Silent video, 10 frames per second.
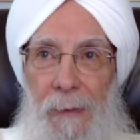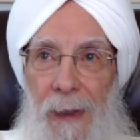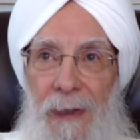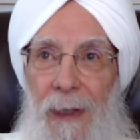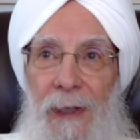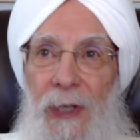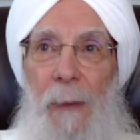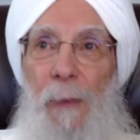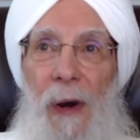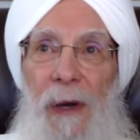It's
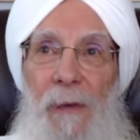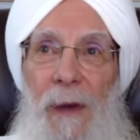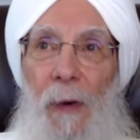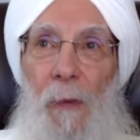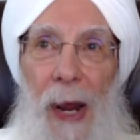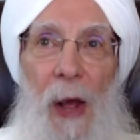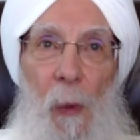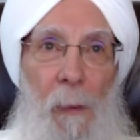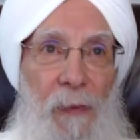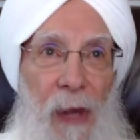not part of their
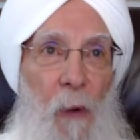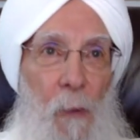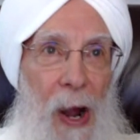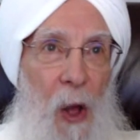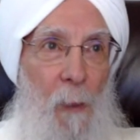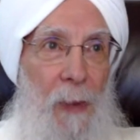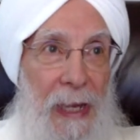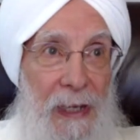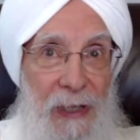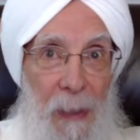realm. Their realm
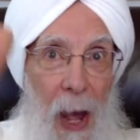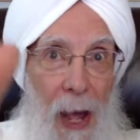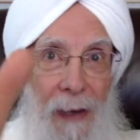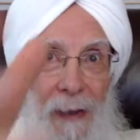is the mind,